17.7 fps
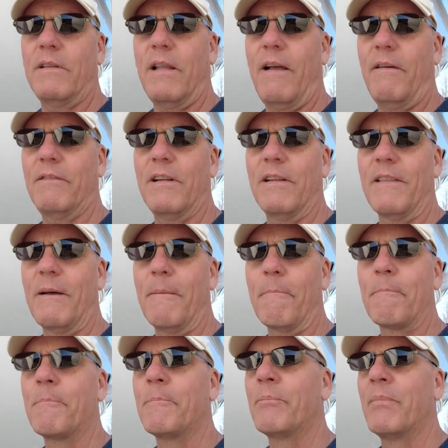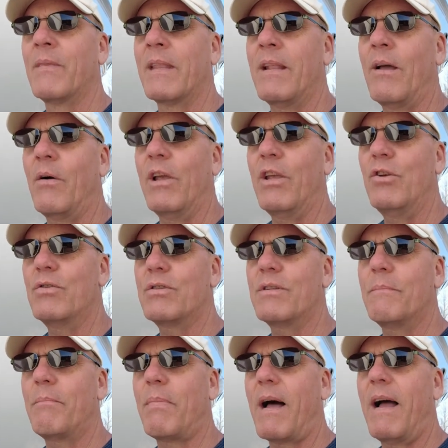left in them. Now I used
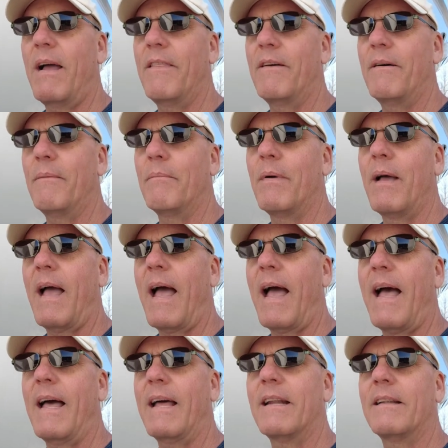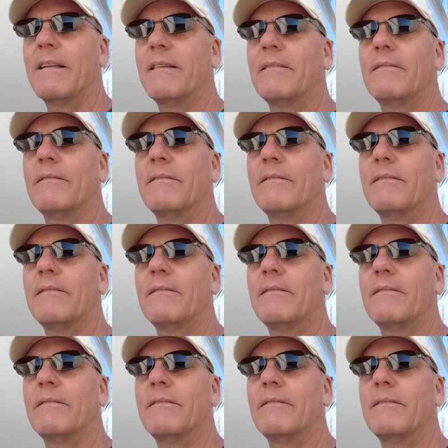to buy them at